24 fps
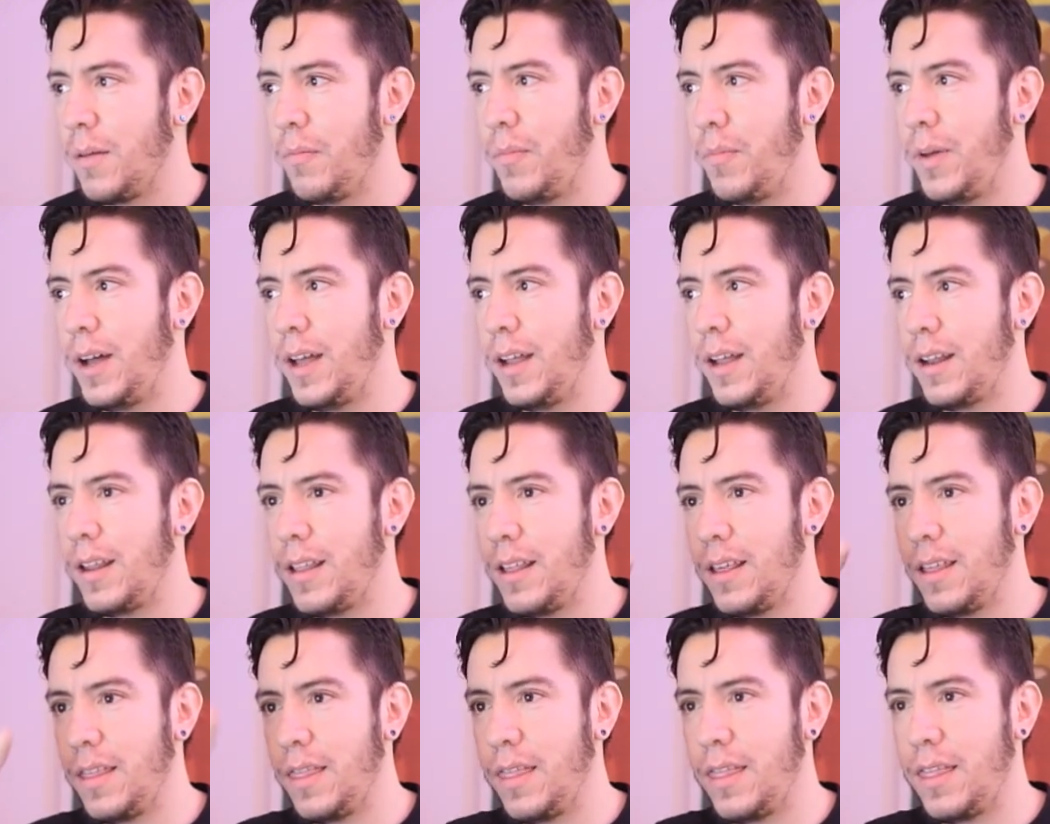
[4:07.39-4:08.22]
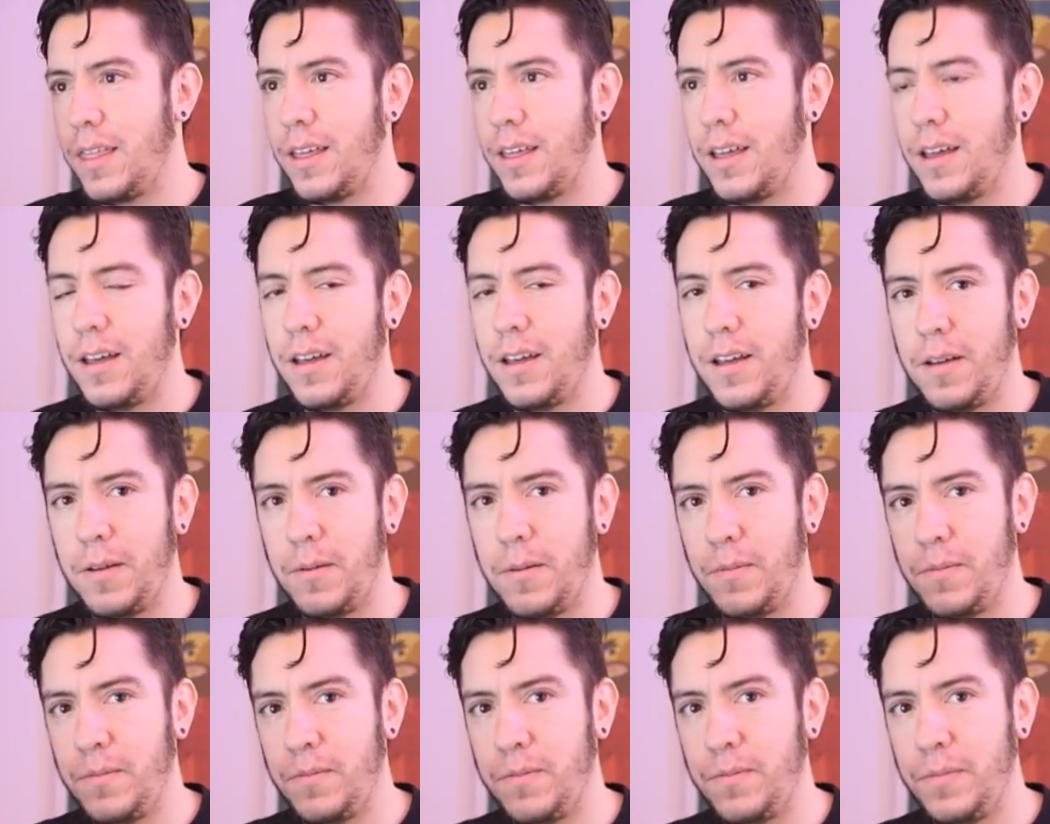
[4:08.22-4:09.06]
but
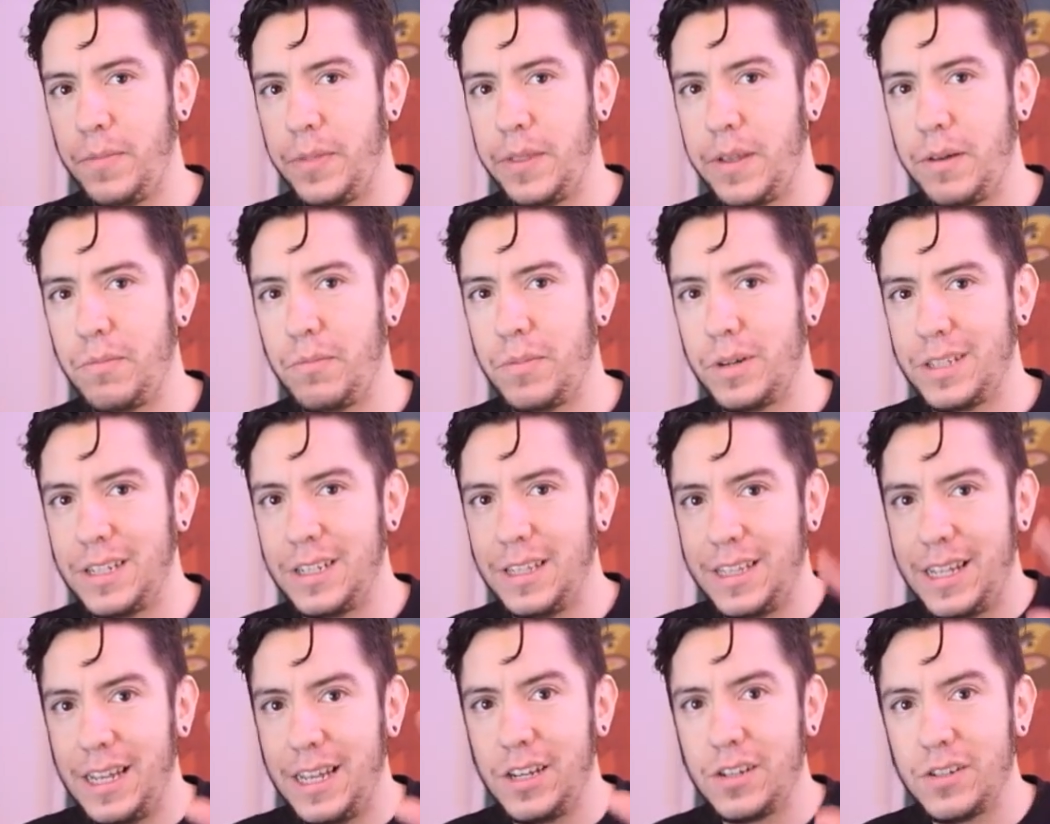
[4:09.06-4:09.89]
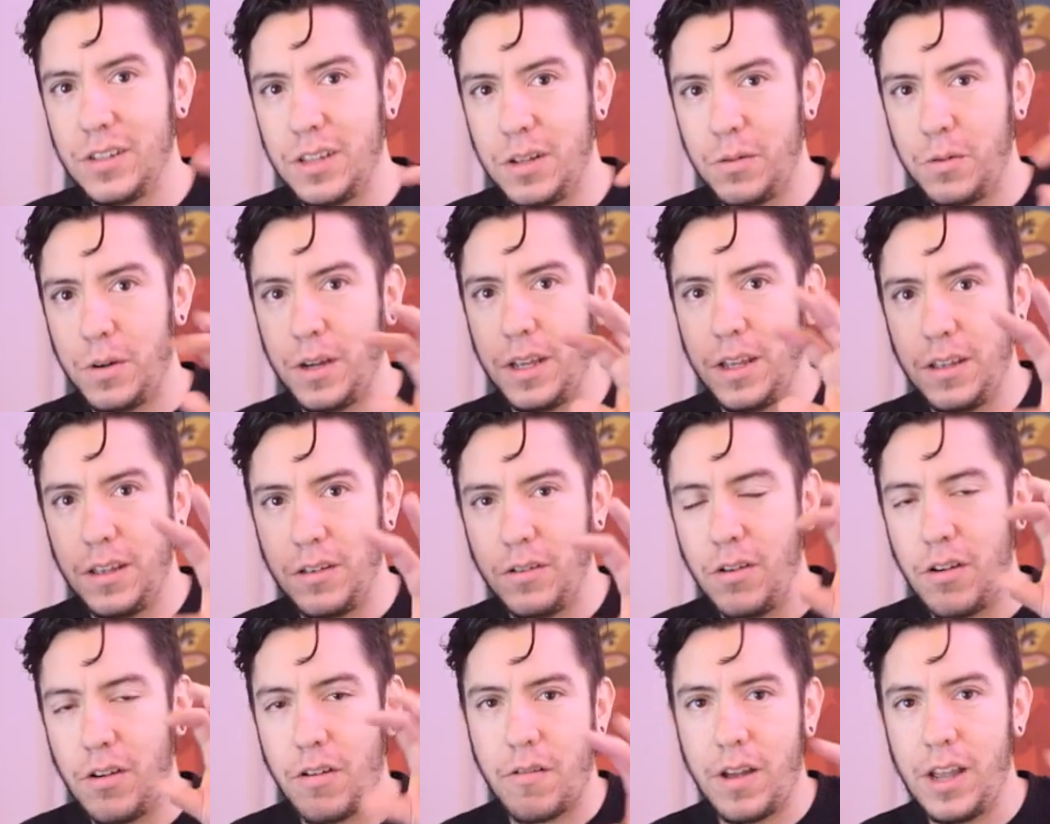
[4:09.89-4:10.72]
the presentation, the way
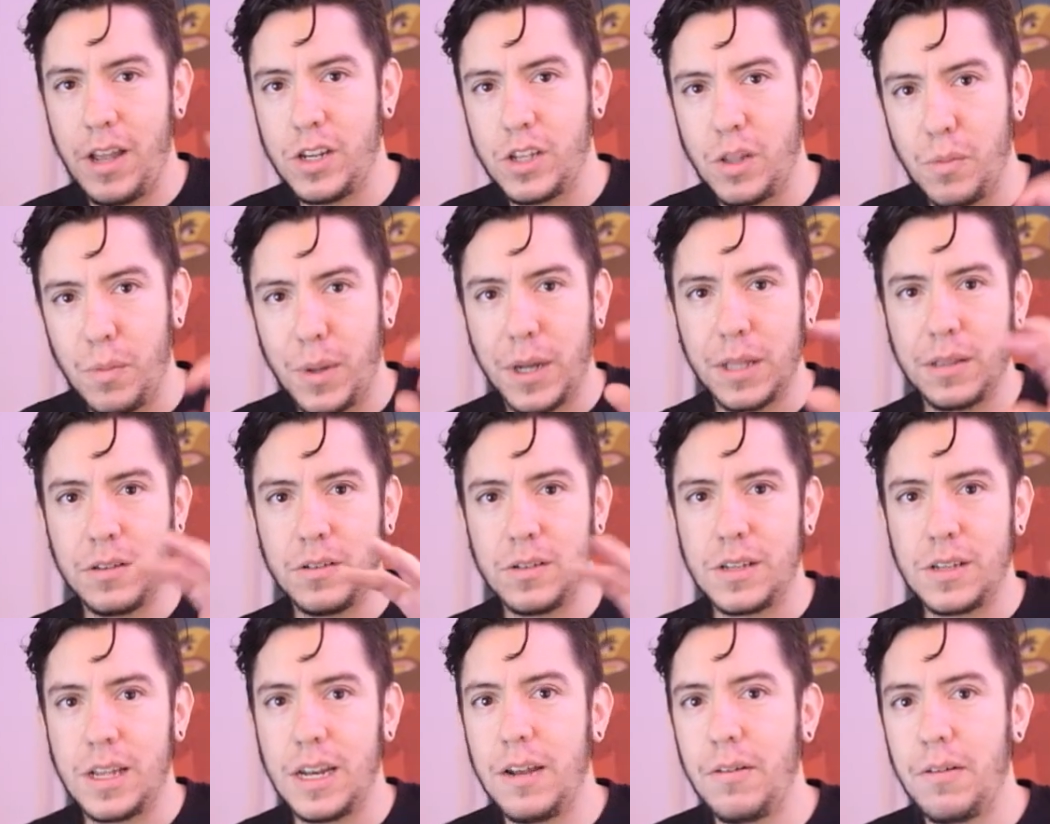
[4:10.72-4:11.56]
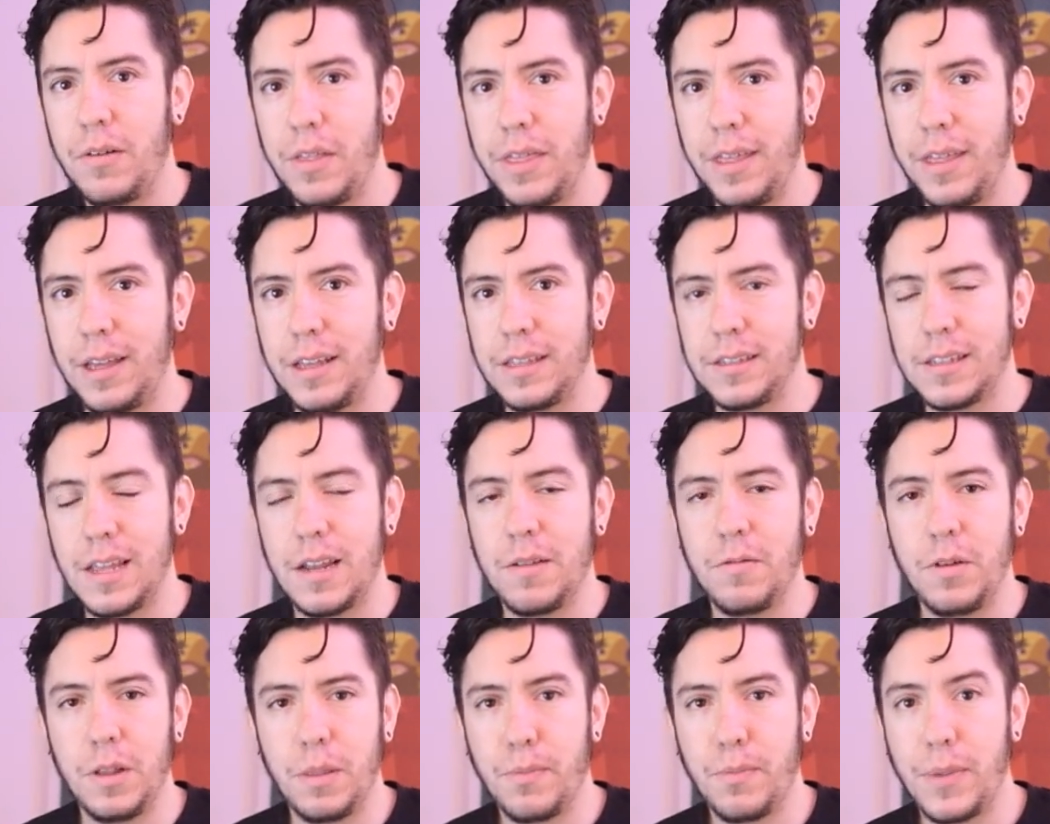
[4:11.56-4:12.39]
you arrange the buttons and everything, is
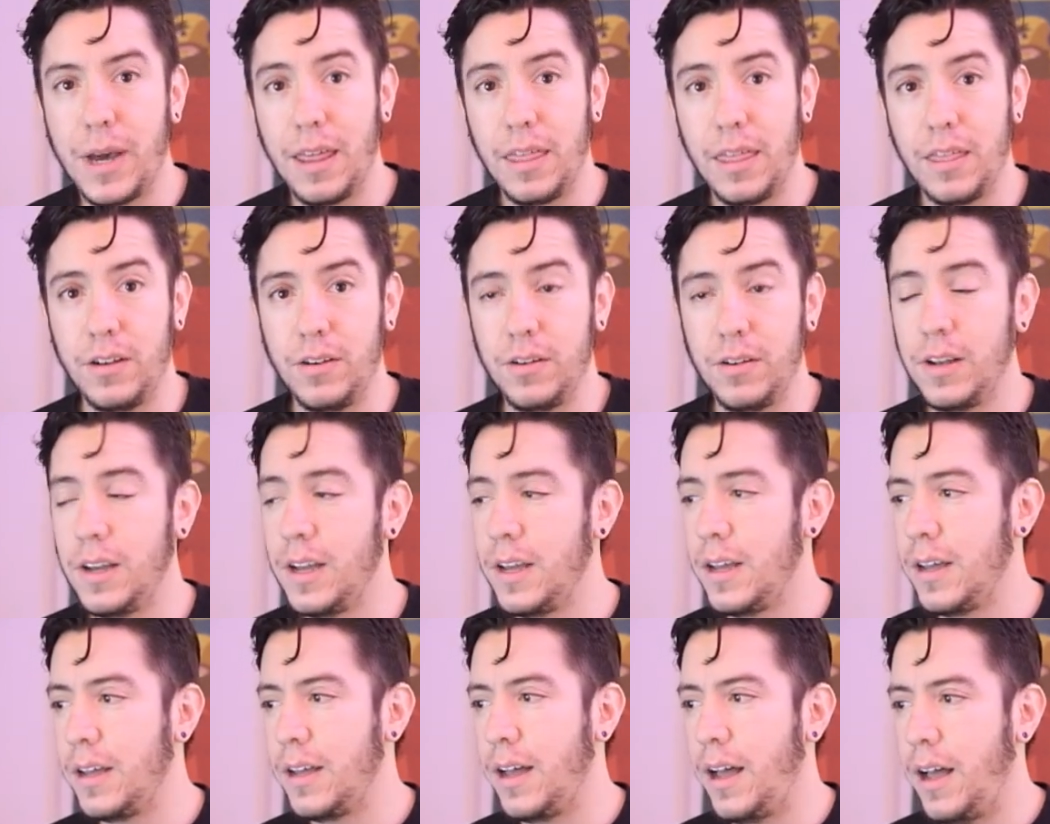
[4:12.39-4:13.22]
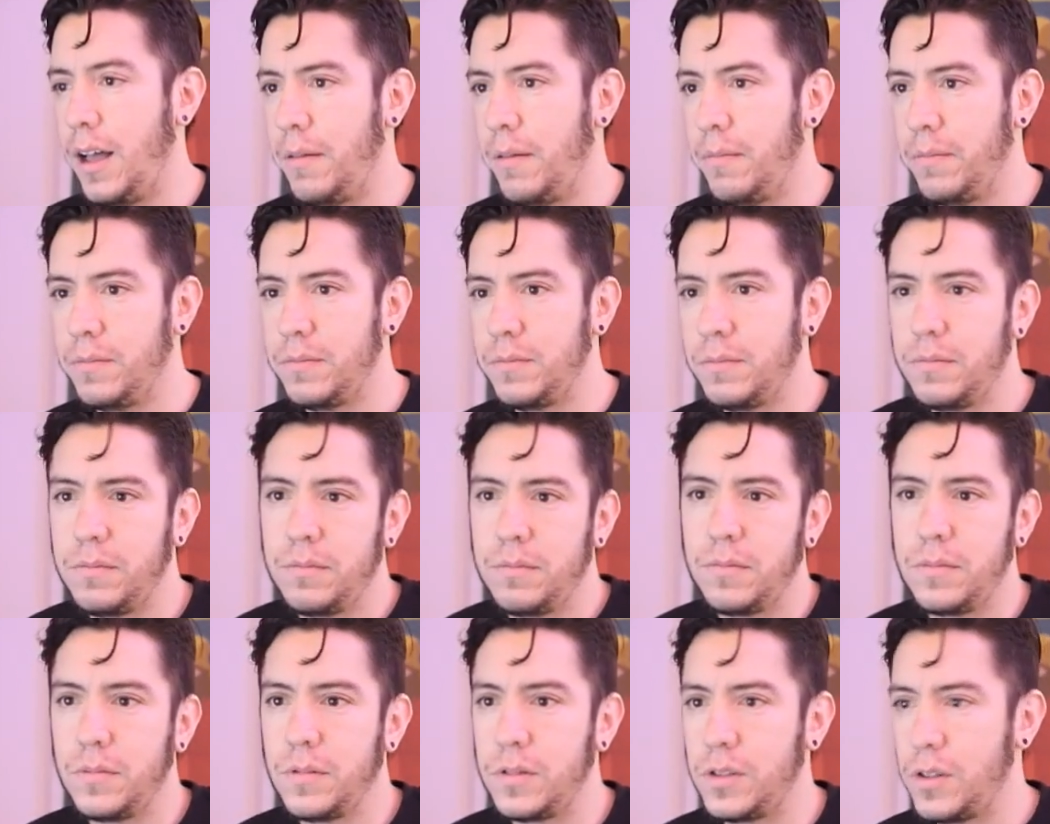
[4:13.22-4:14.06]
done with Python.
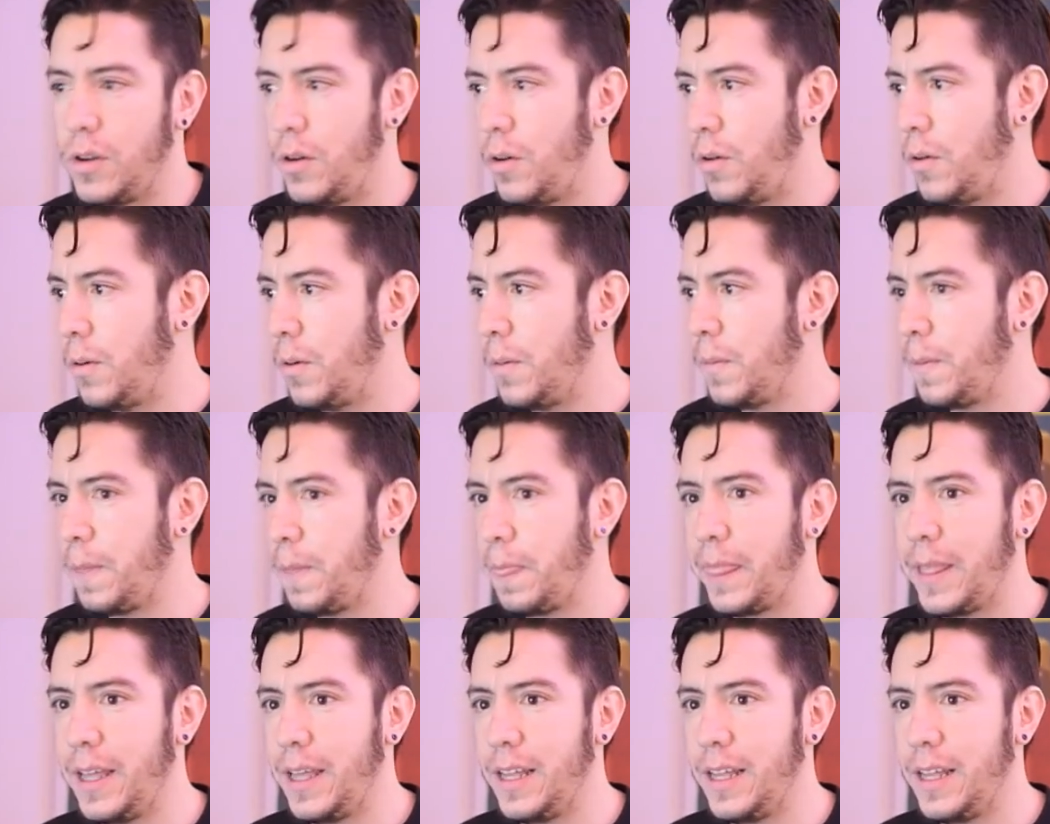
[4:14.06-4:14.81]
So